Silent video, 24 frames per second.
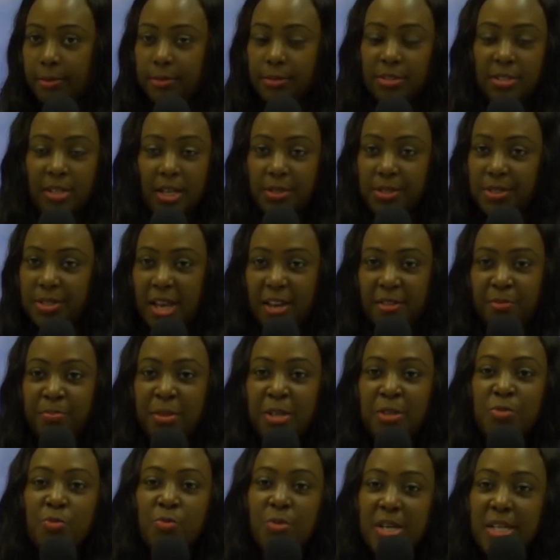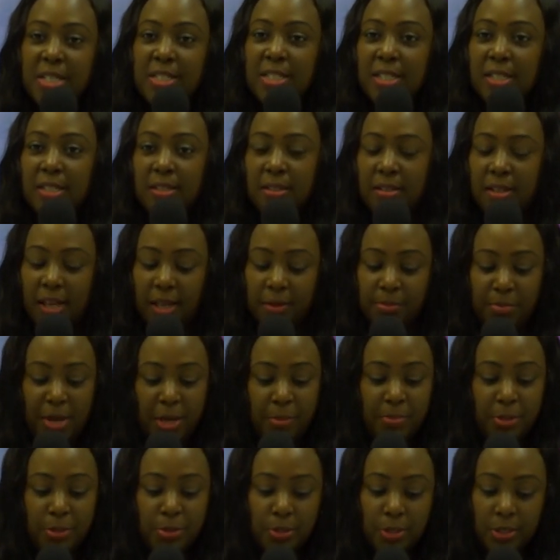just I've been reading and
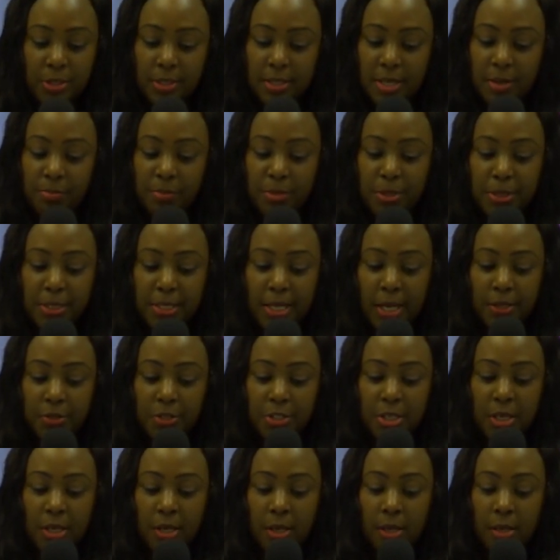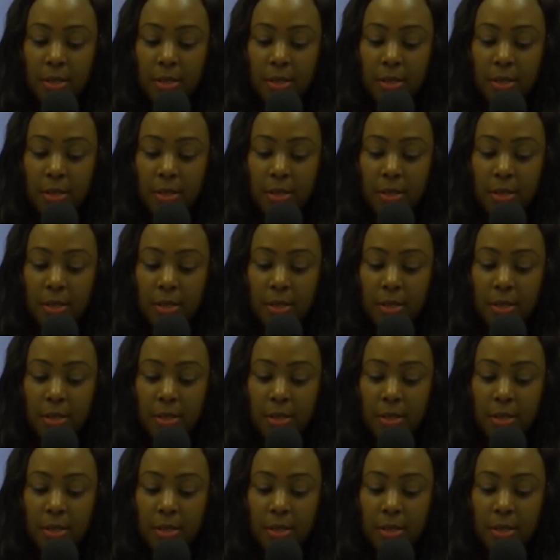maybe doing some research,